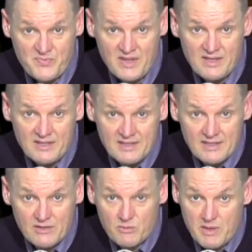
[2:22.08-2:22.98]
And
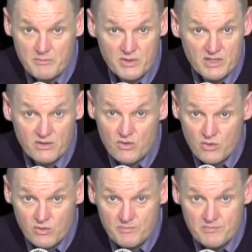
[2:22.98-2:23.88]
remember that
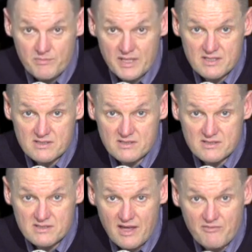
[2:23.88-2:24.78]
all
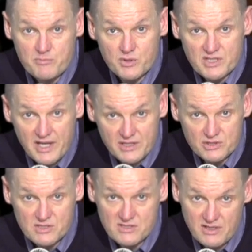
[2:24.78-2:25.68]
medicines have
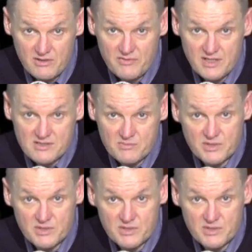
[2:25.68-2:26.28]
potential side effects,